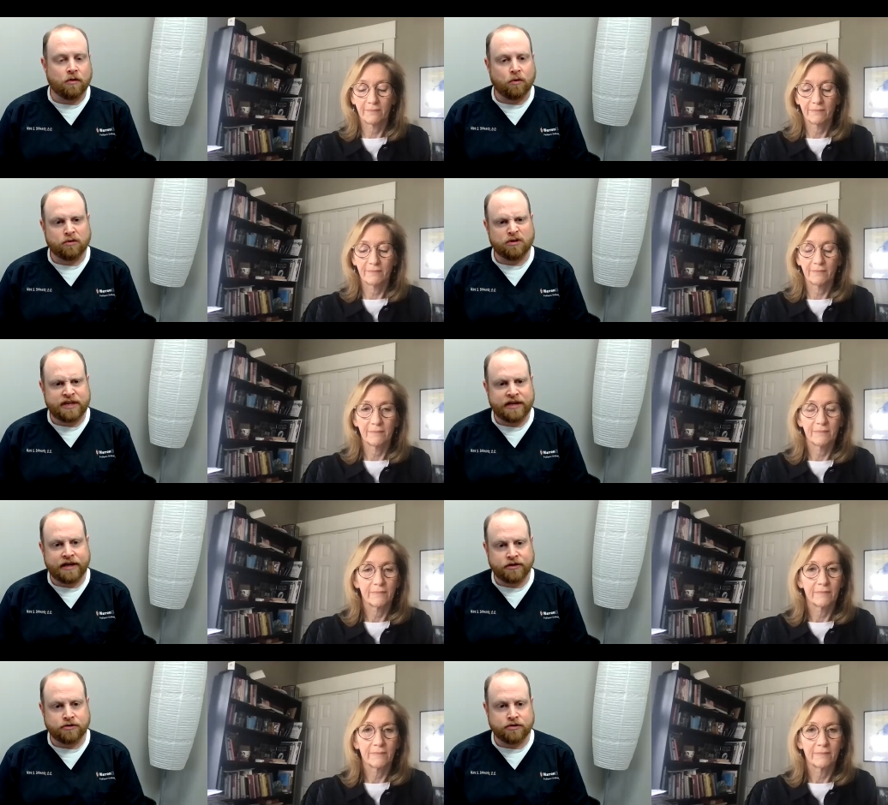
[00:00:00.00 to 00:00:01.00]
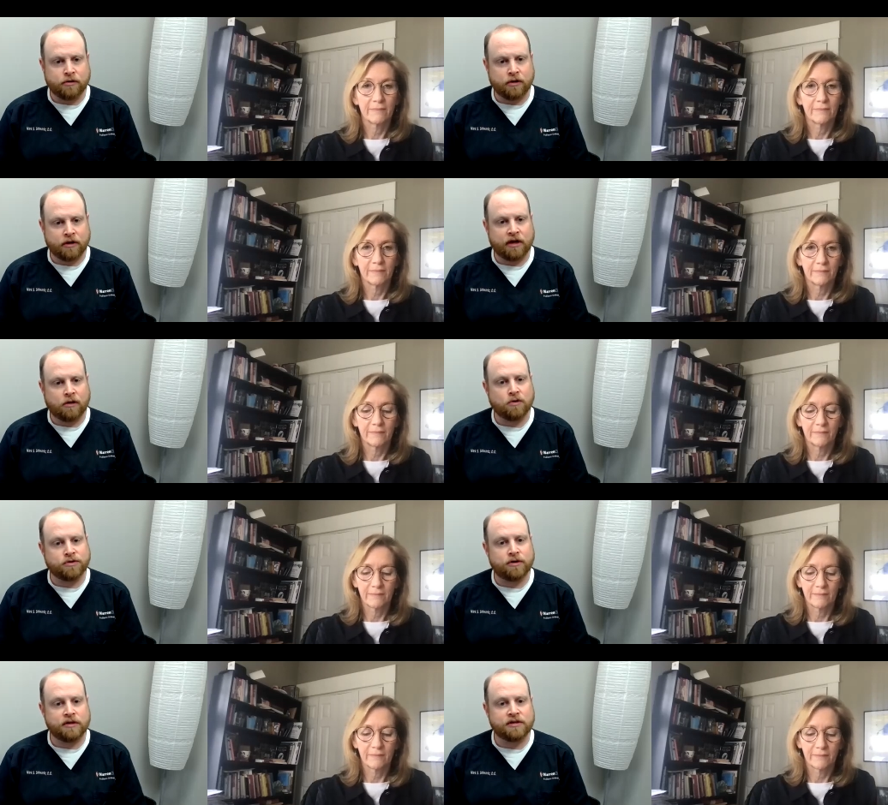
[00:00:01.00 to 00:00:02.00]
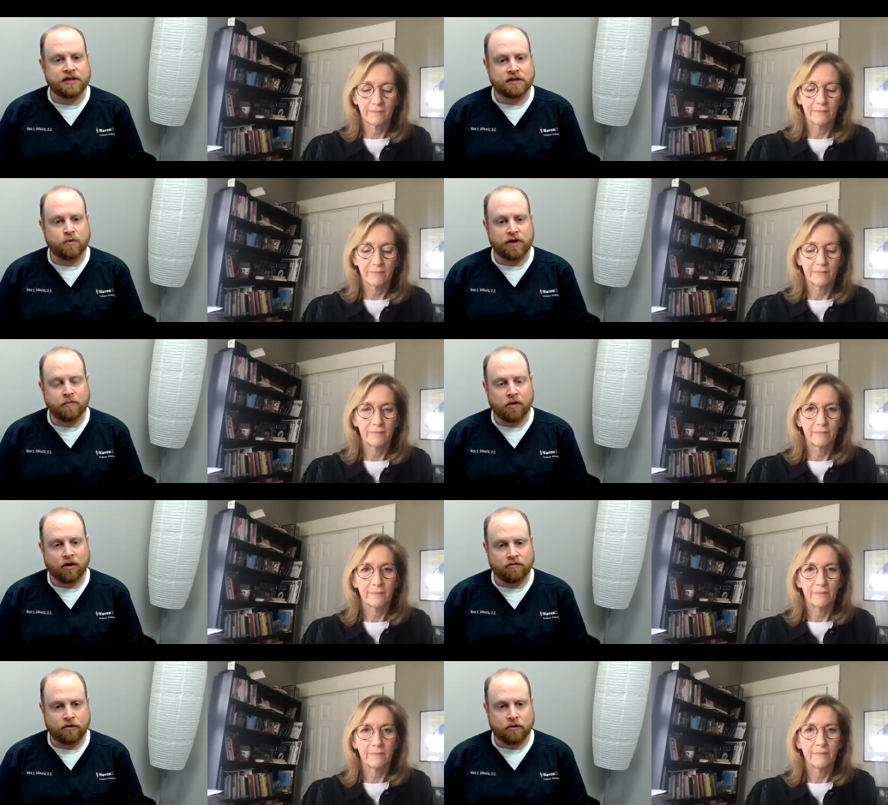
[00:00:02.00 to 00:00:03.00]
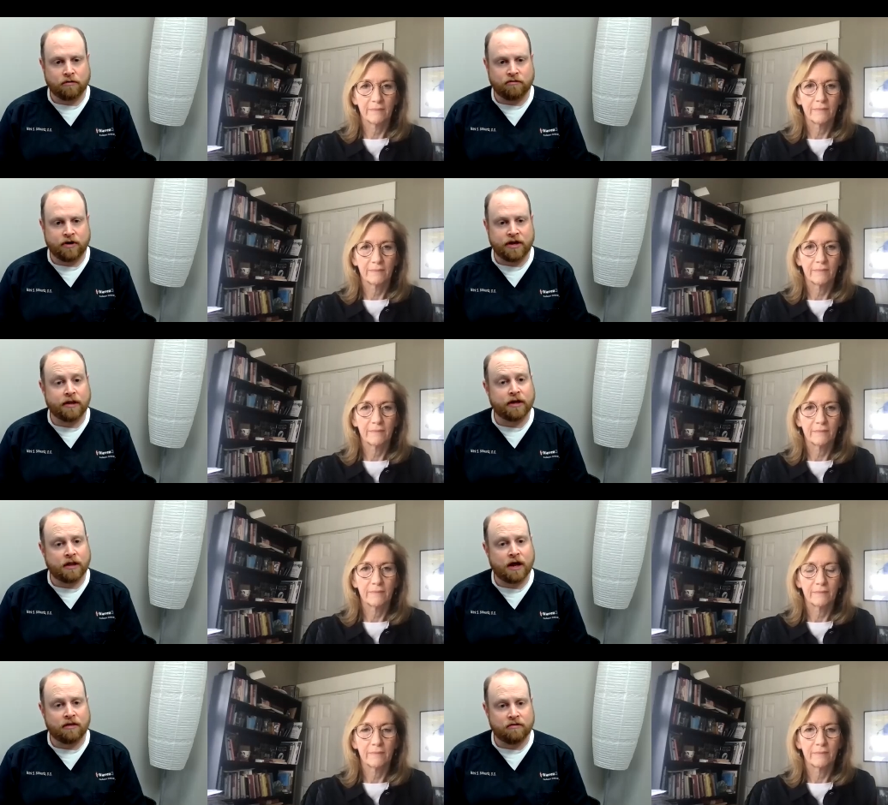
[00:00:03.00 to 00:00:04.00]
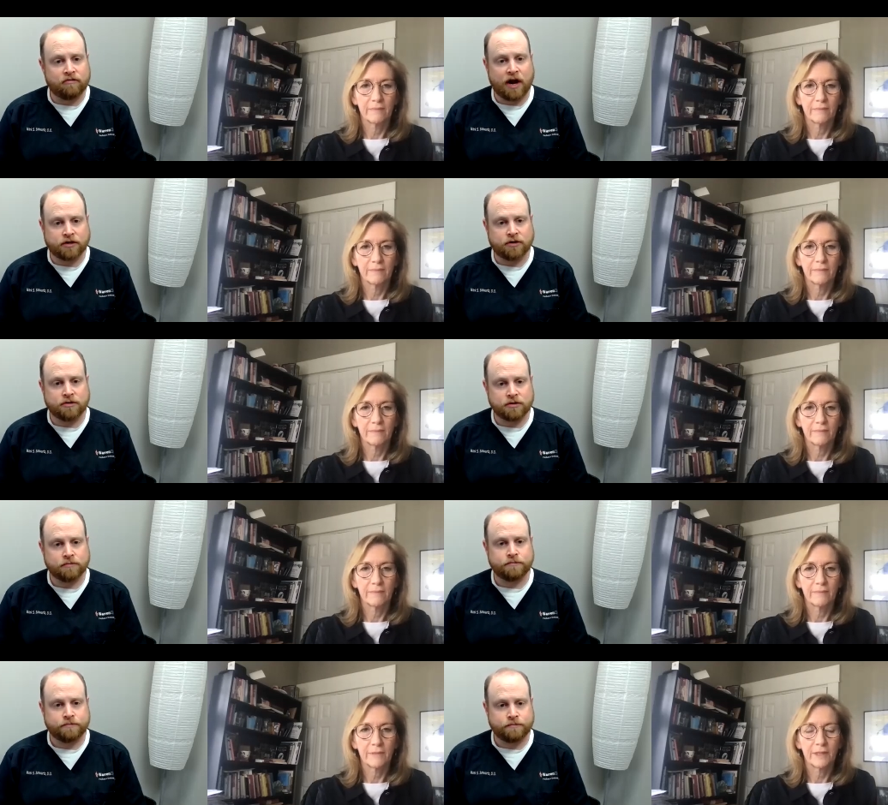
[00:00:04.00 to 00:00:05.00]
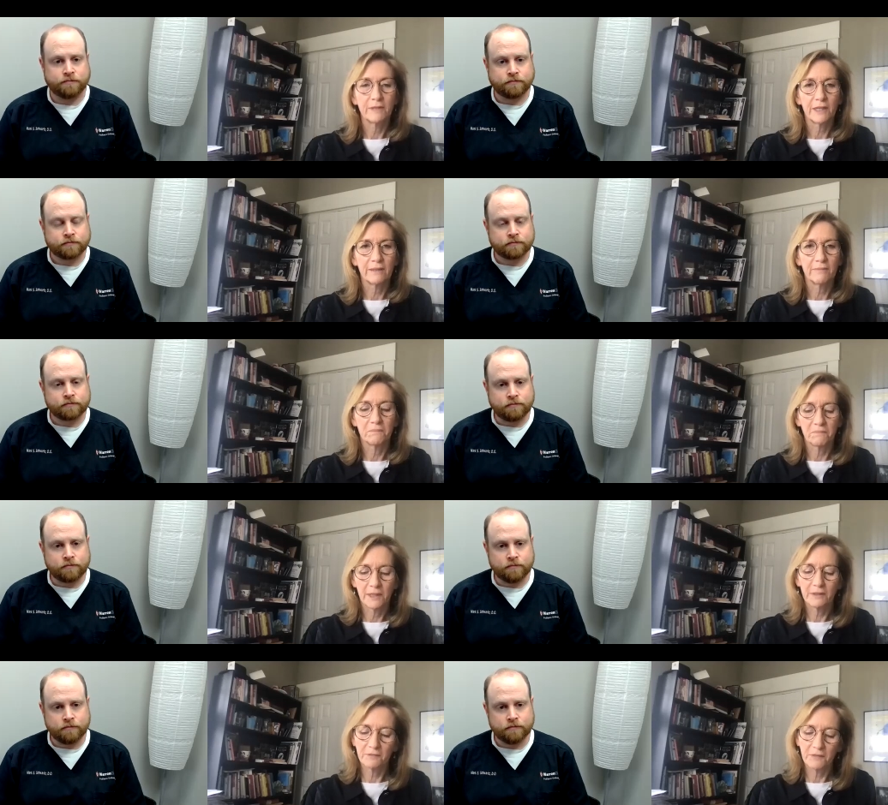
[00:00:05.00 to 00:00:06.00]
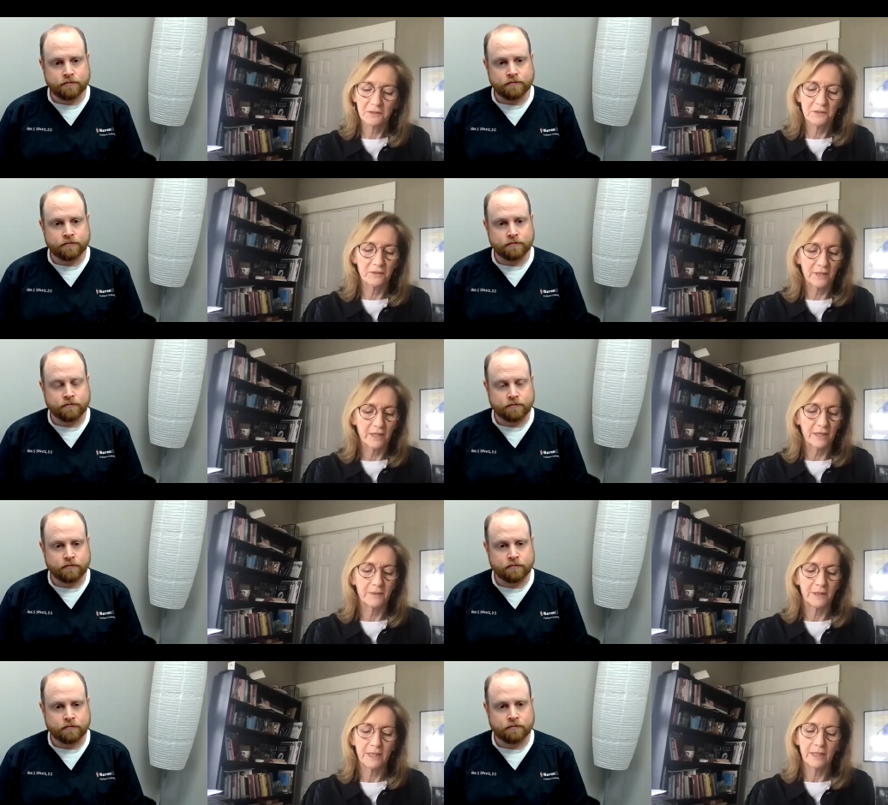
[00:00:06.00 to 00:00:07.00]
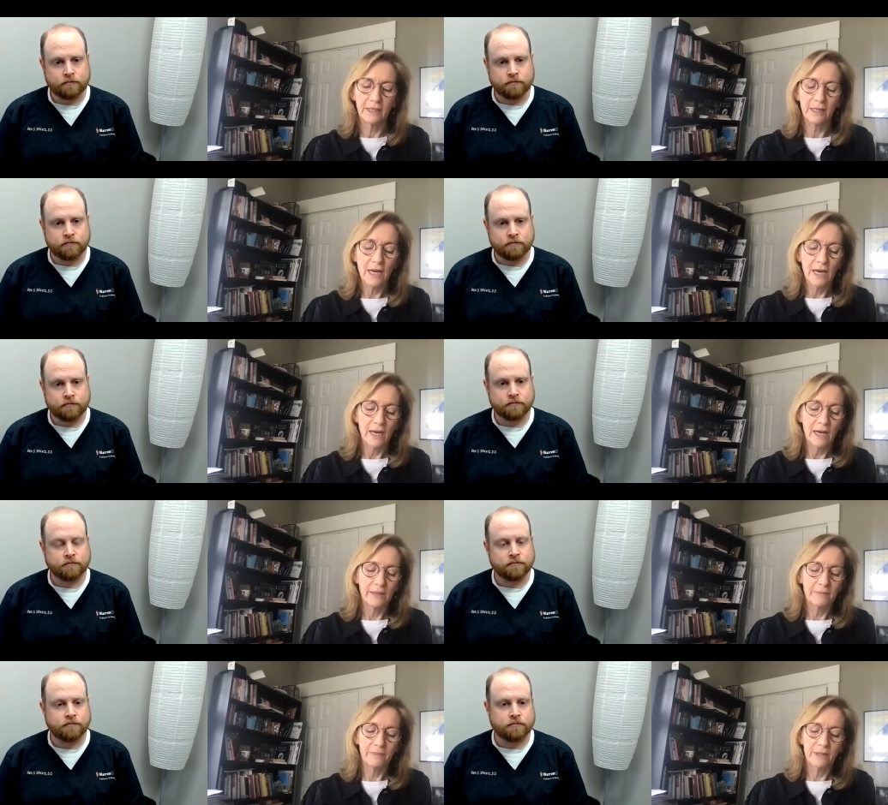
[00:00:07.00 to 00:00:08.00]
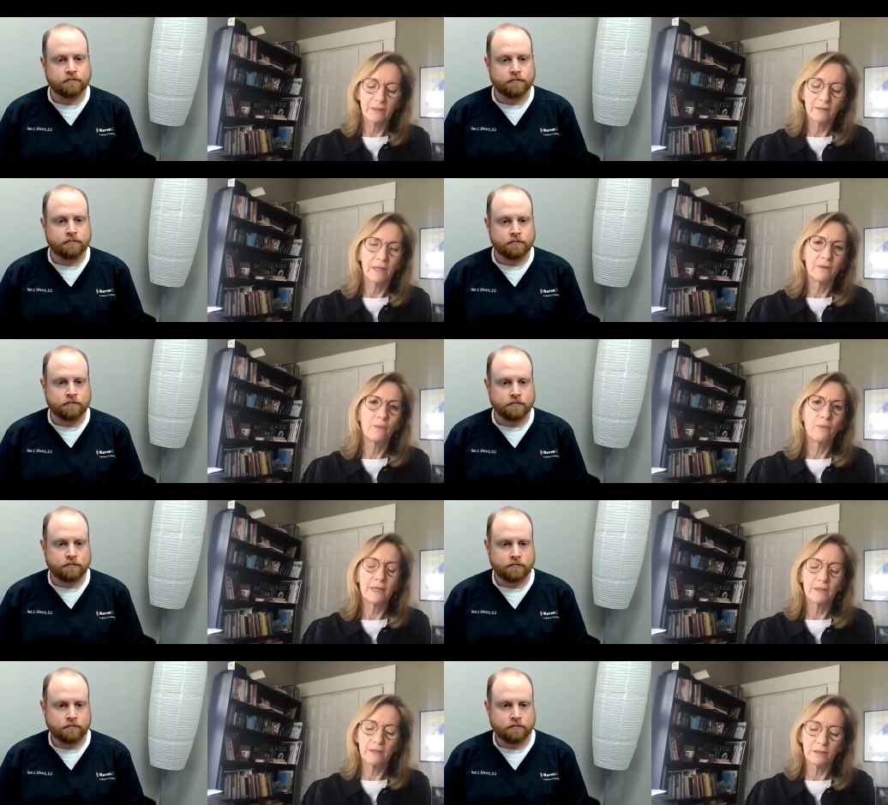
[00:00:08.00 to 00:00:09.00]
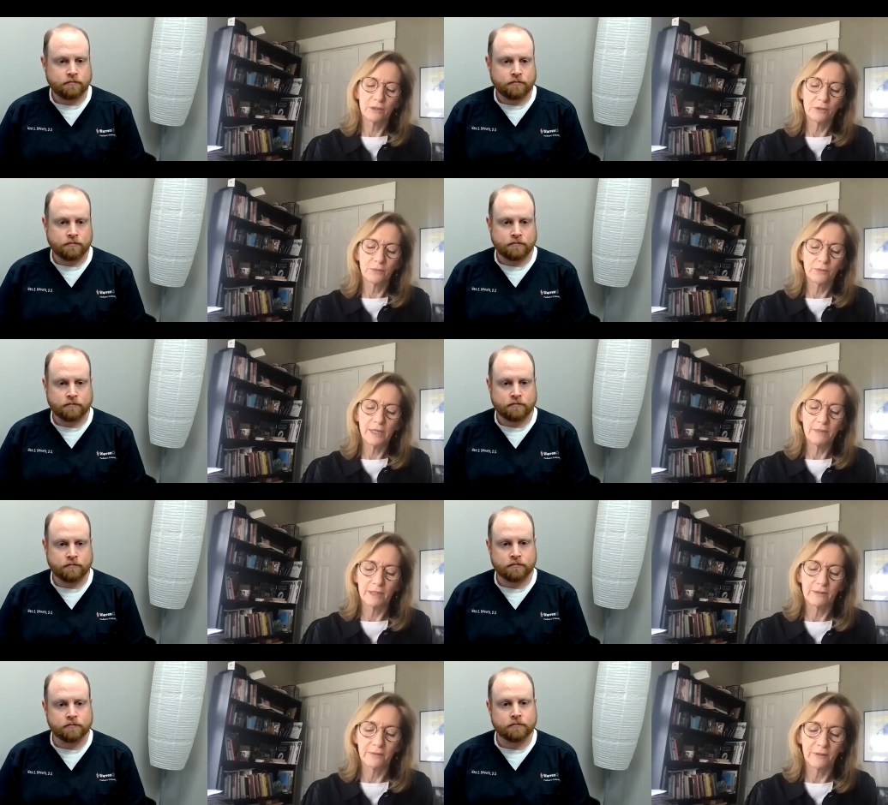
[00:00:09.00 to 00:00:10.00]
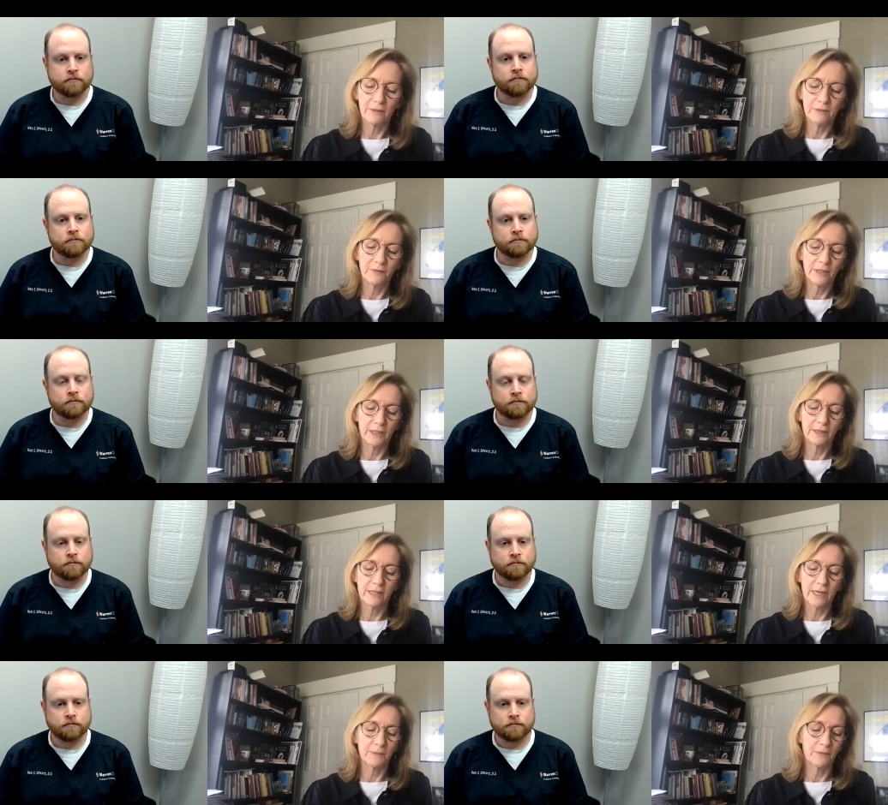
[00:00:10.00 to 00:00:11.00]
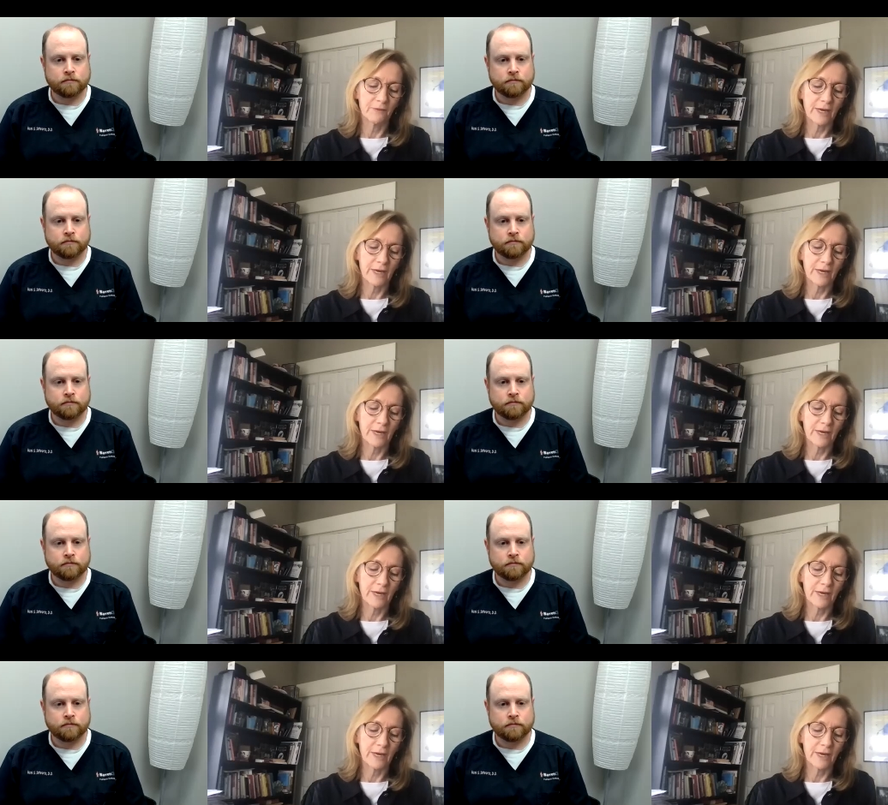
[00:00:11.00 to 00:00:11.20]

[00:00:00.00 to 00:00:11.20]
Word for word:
Speaker 1: the older teenagers you're looking at closer to the six week mark for for healing a lot of the fractures
Speaker 2: okay that's faster than i would think um, and what are the treatments for these various types of